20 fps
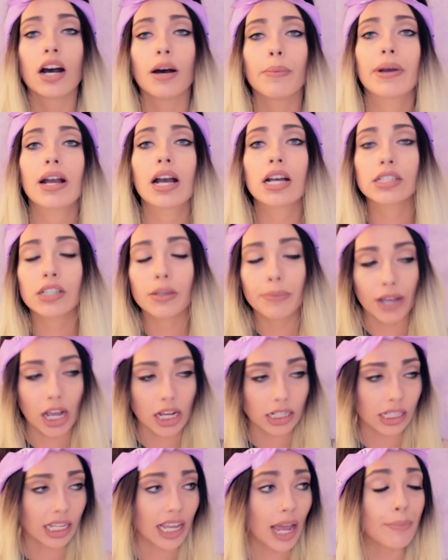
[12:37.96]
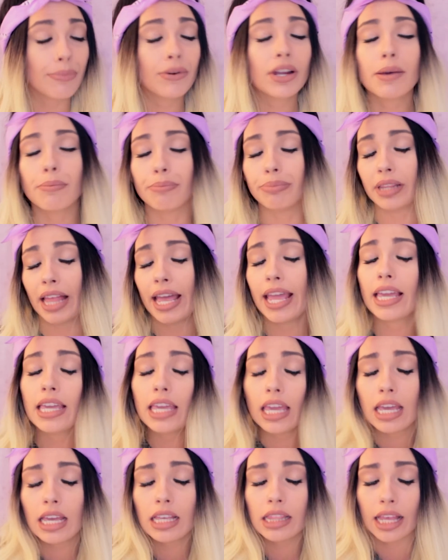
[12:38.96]
oh my gosh, oh my gosh. Like I bring a
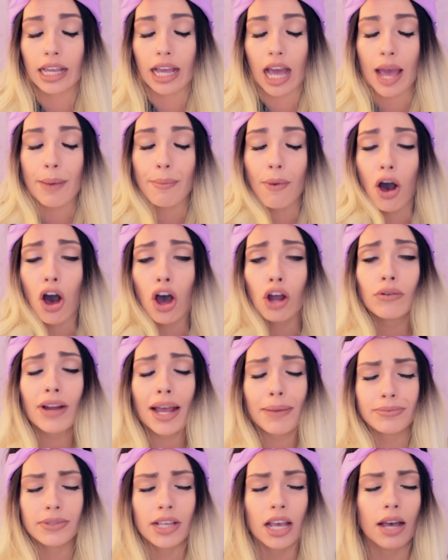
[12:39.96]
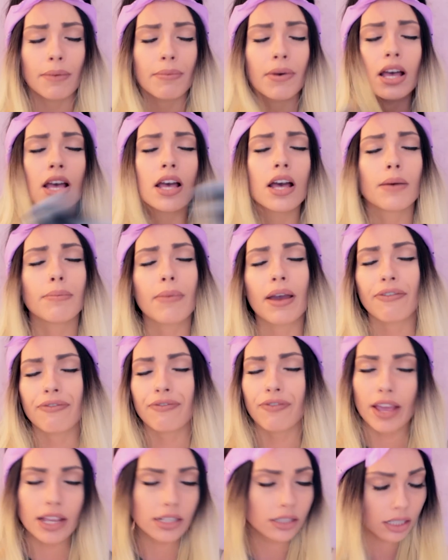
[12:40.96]
blanket, like I'm all wrapped up. My
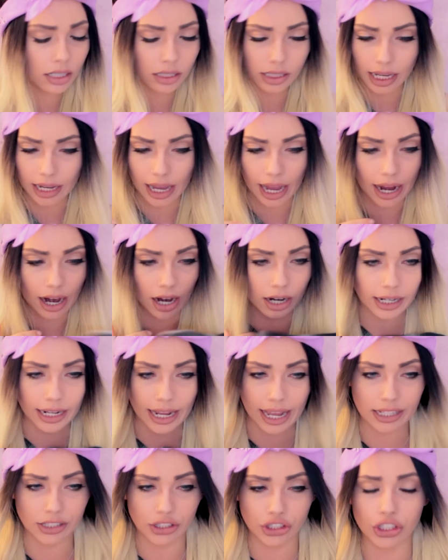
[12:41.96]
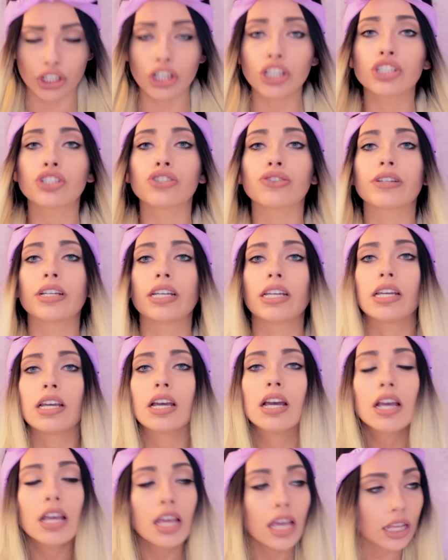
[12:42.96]
face looks like I already had
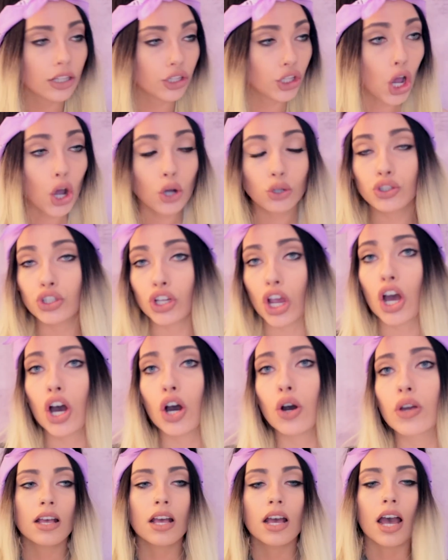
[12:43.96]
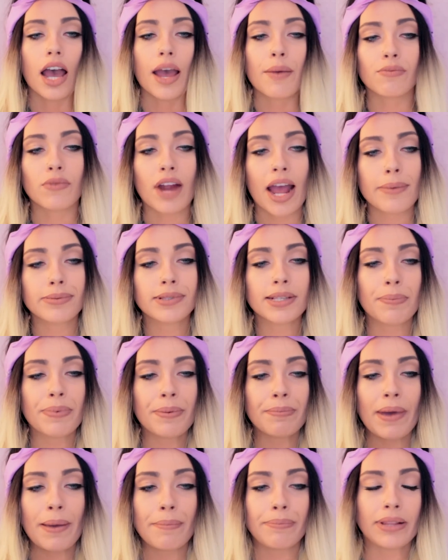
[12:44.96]
surgery, no joke. I'm wrapped
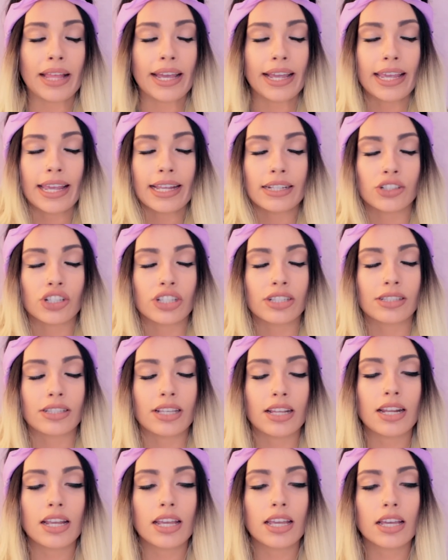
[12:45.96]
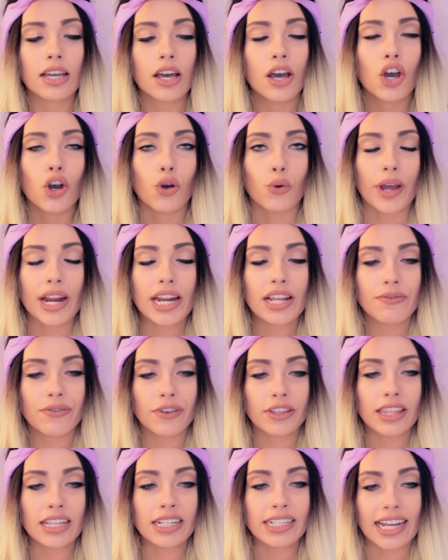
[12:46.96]
up in my blanket, just sitting, waiting
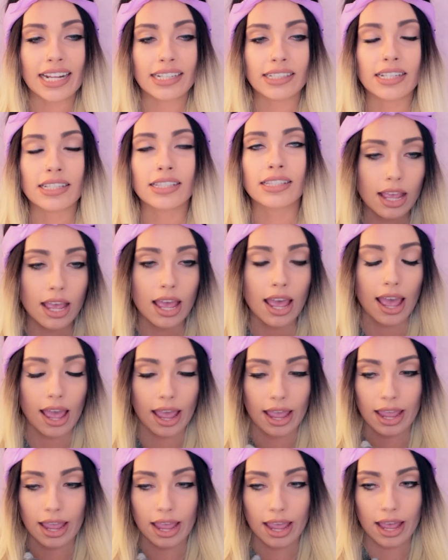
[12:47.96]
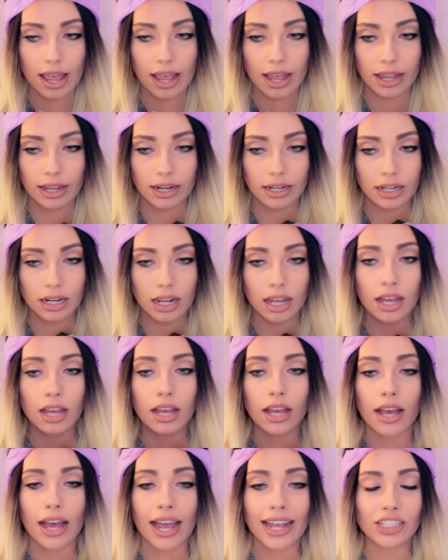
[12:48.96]
for the dentist. And
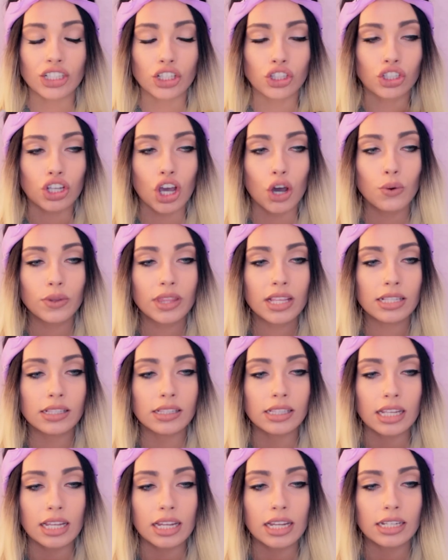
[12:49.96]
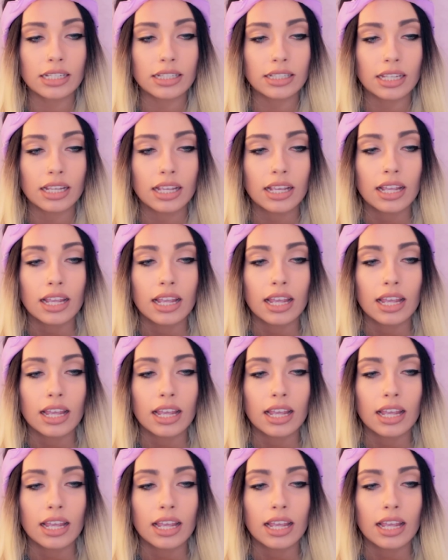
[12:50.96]
I just go in the seat